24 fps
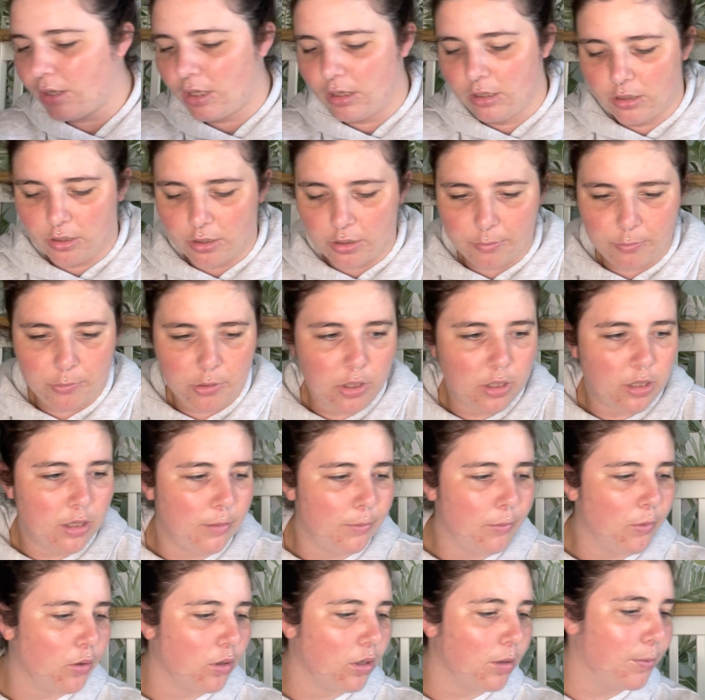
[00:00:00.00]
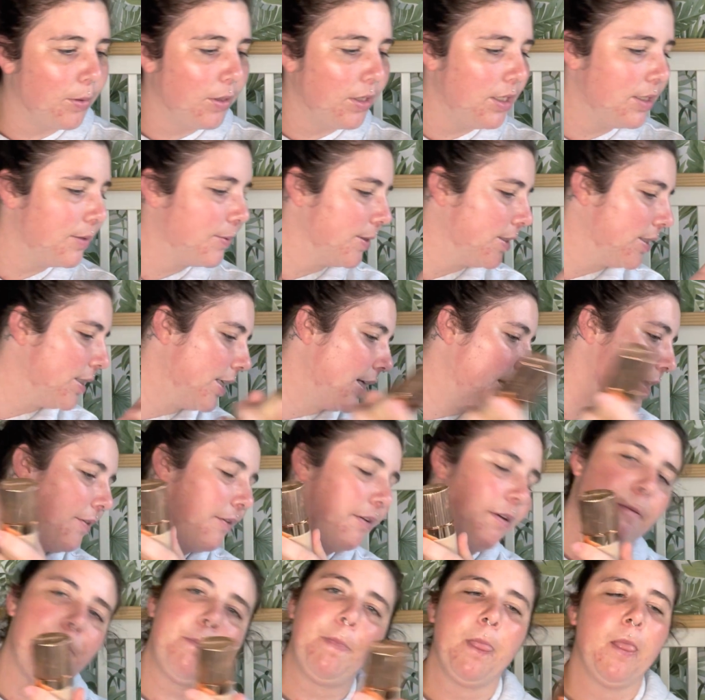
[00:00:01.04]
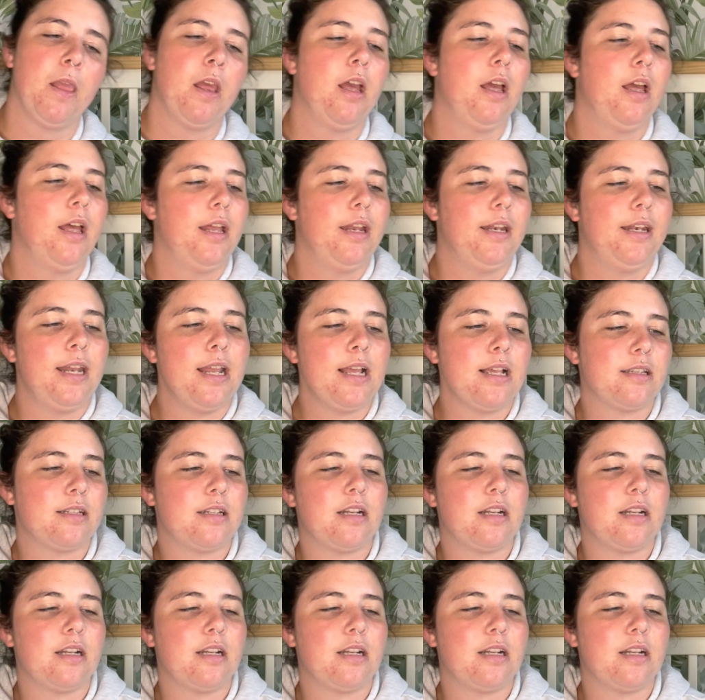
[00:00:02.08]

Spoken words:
No, I'm not going to put these ones together. Next